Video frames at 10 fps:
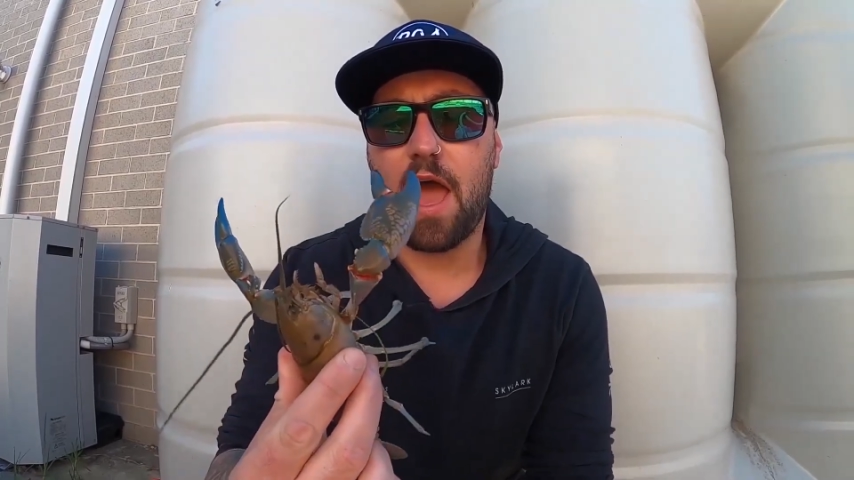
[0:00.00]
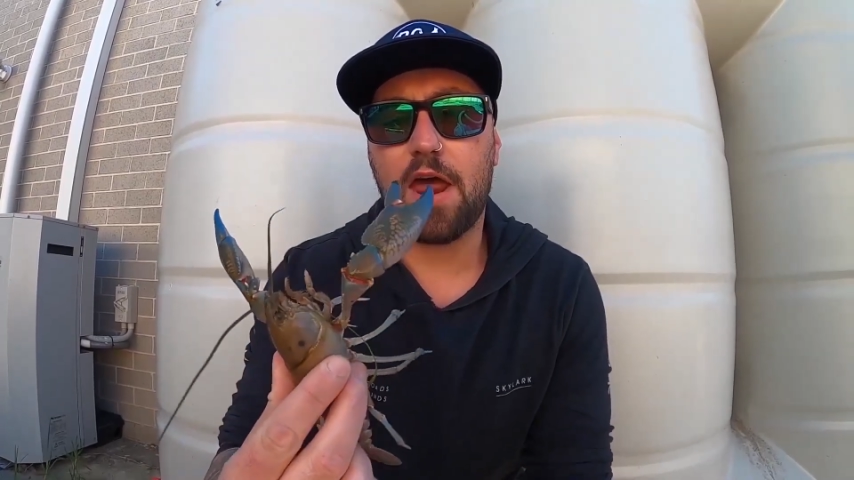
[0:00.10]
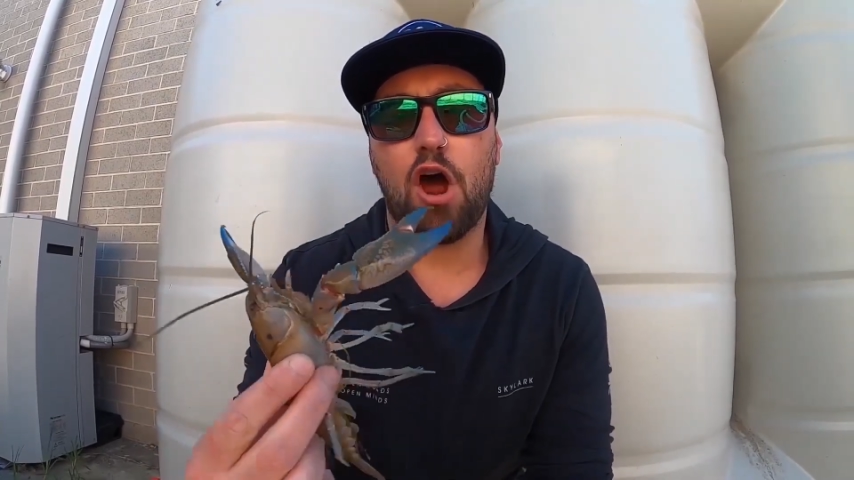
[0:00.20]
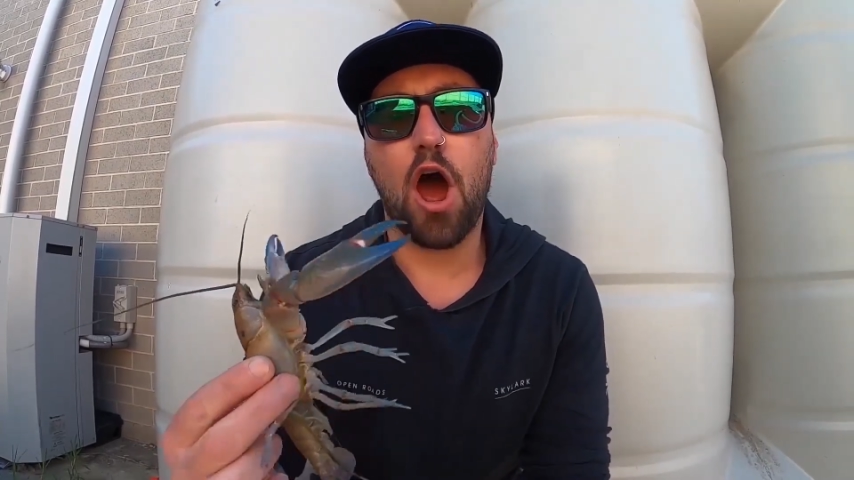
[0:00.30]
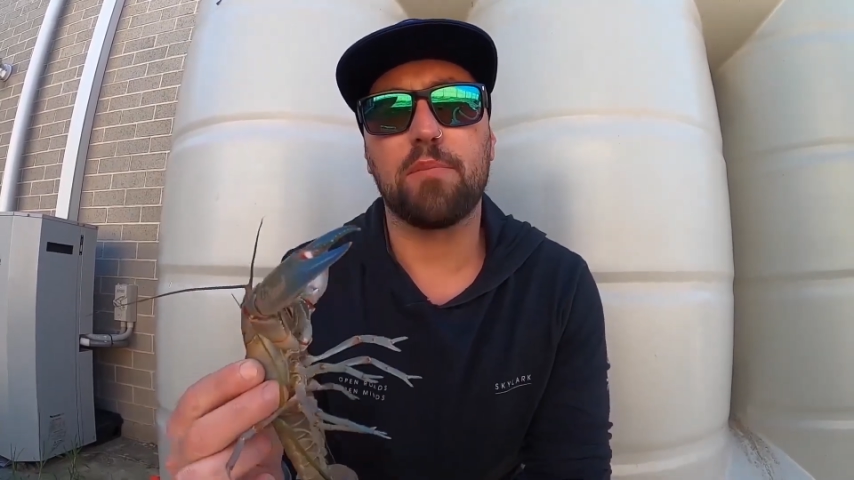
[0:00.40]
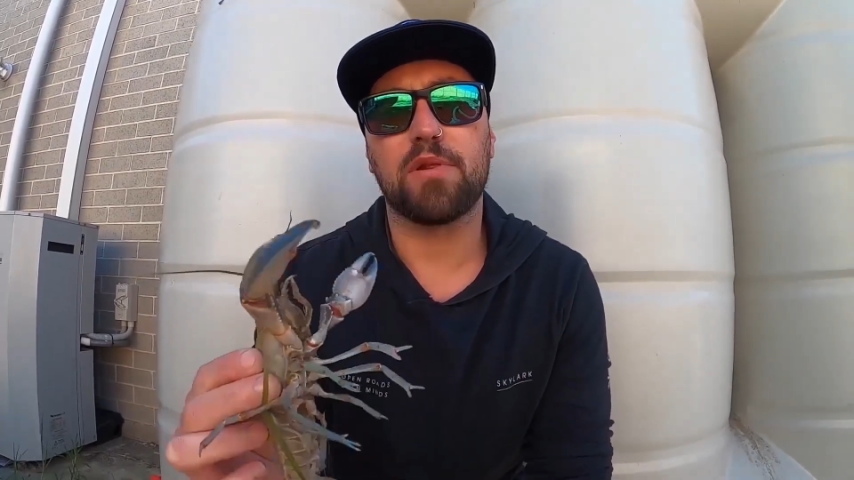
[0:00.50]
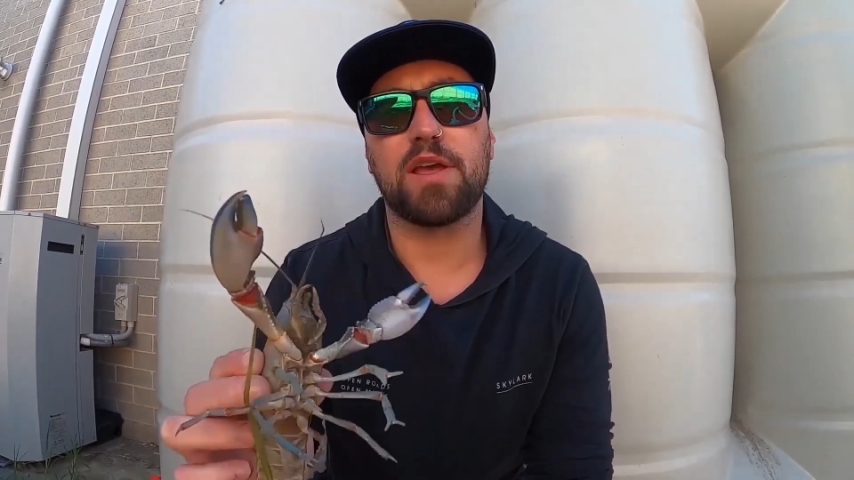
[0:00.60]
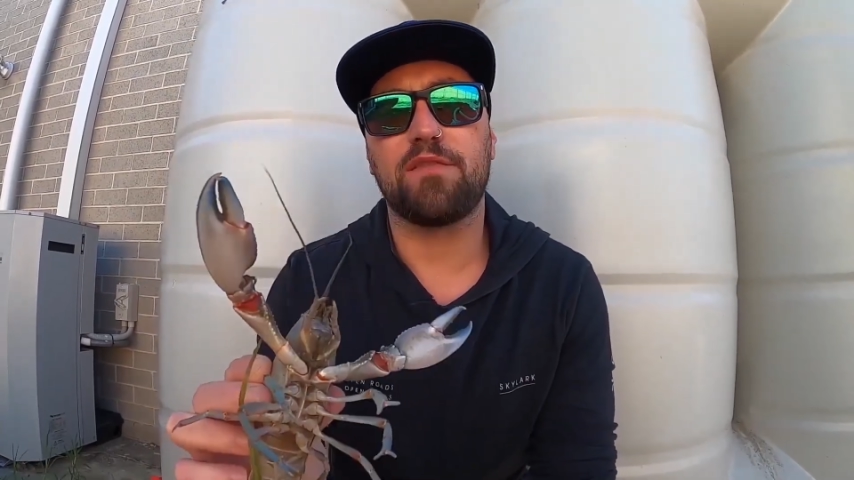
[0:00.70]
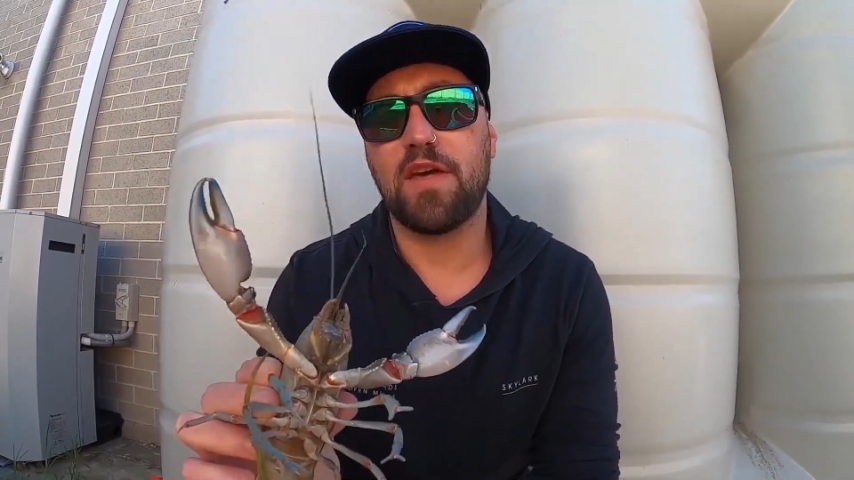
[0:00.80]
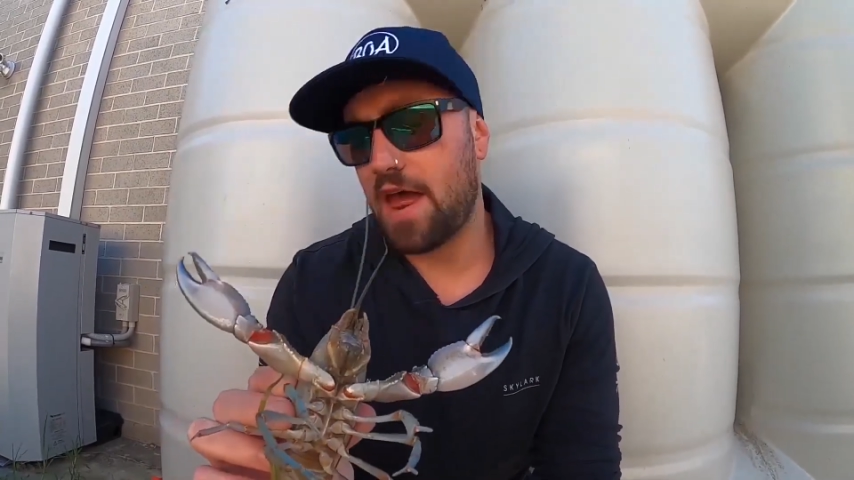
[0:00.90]
And I
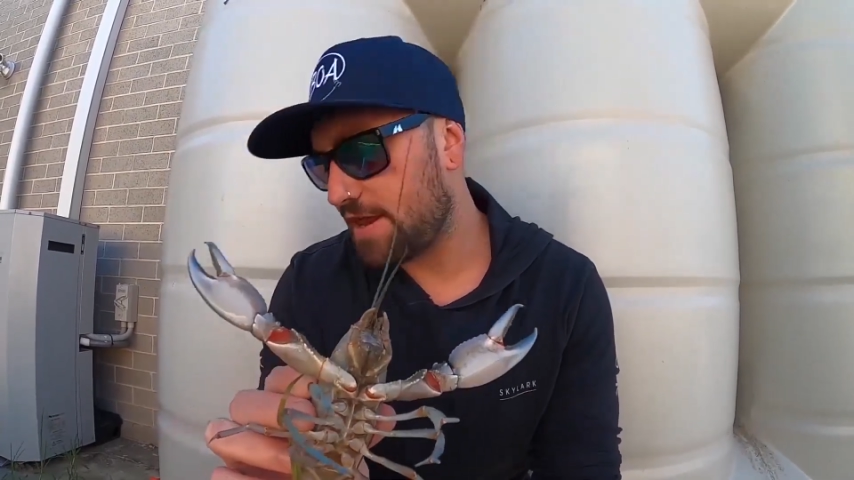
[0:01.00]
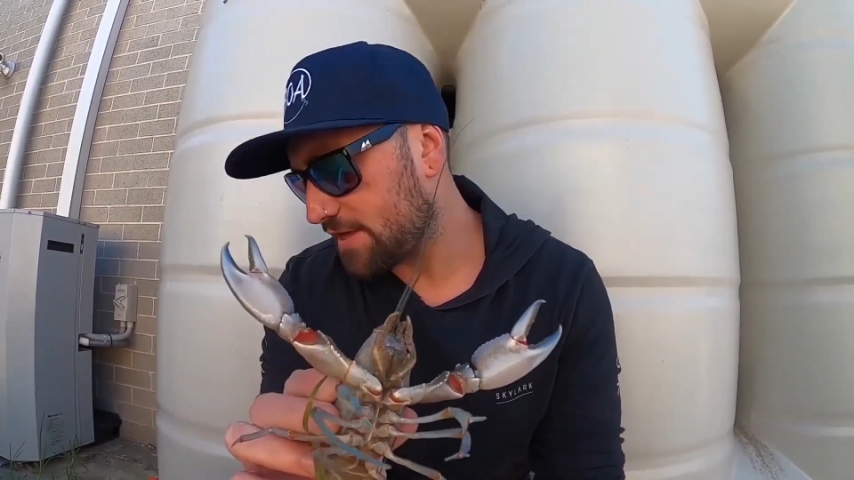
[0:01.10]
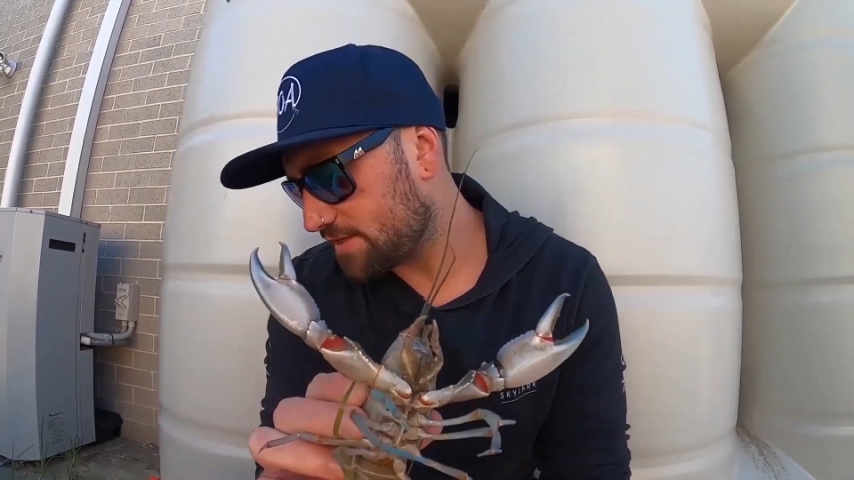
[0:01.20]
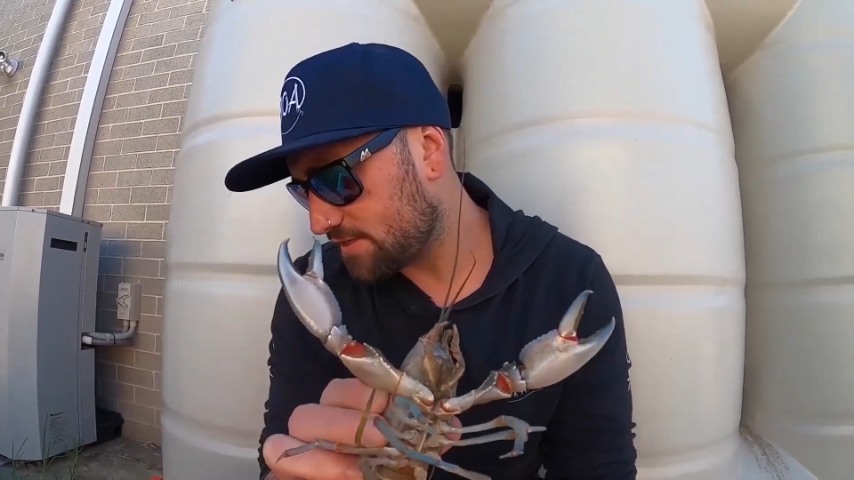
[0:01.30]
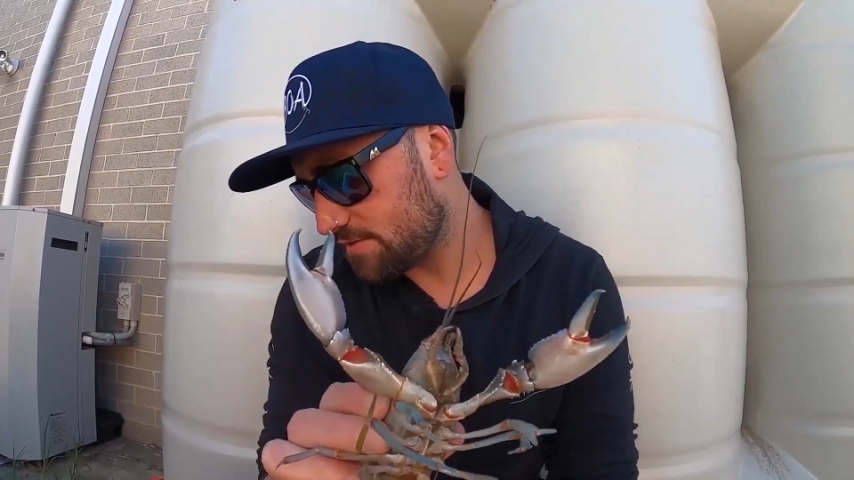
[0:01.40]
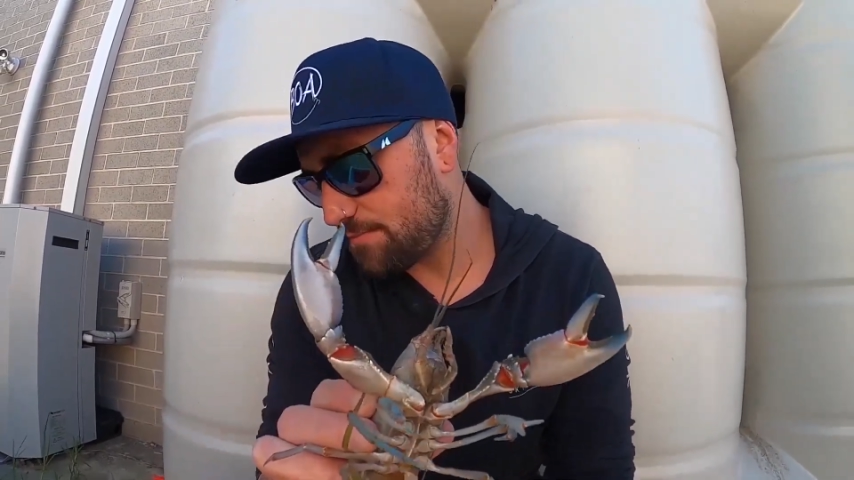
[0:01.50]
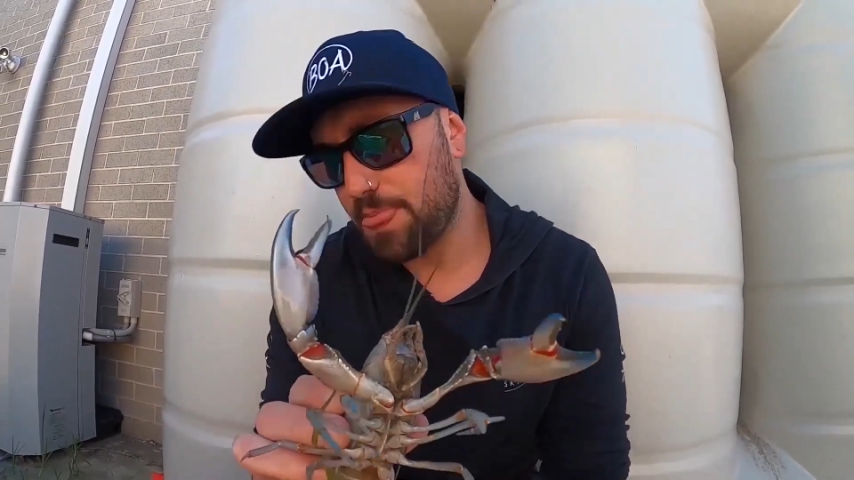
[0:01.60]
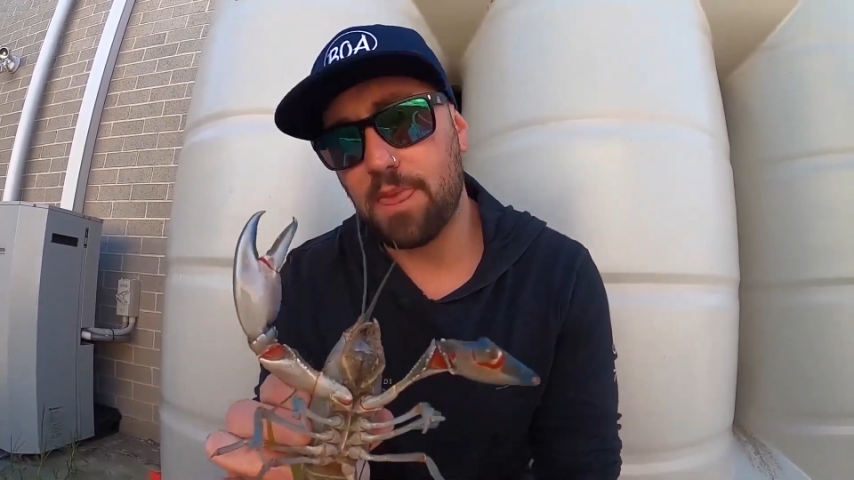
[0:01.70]
believe that is